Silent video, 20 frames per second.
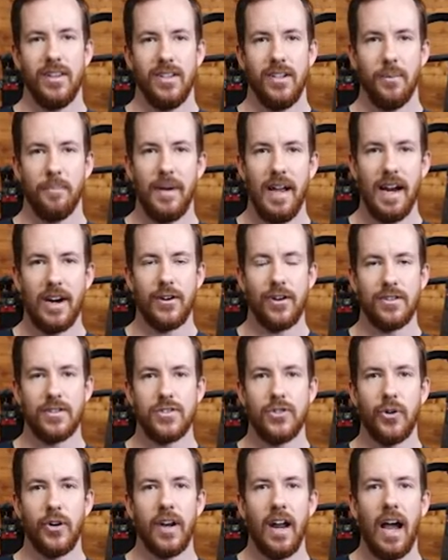a little background
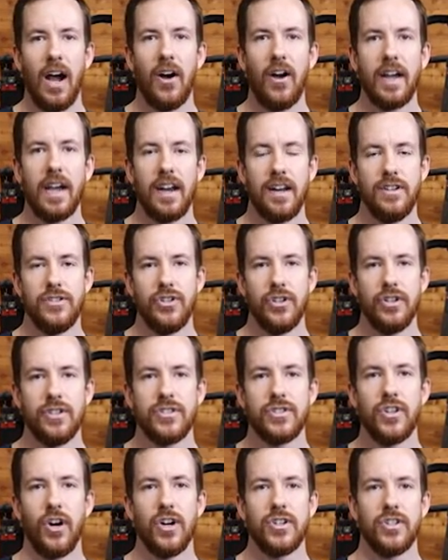story on how I got injured
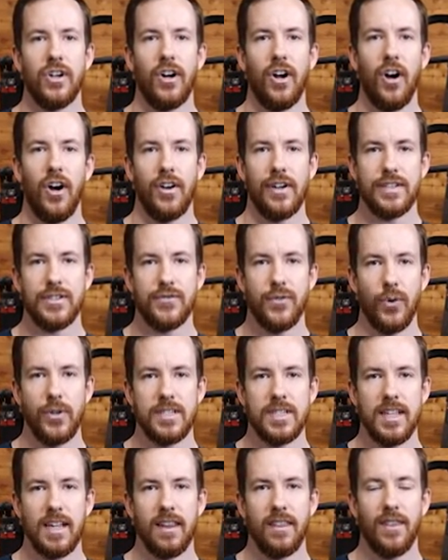starts on August
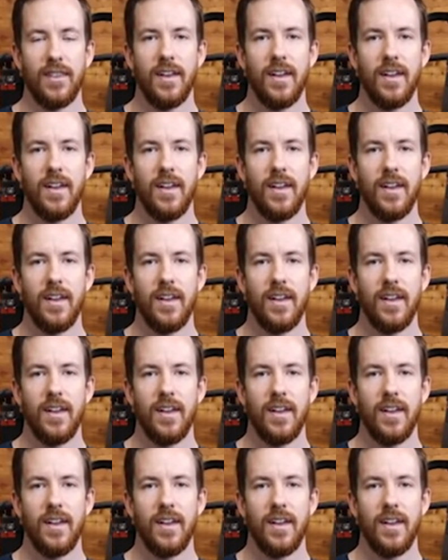14th.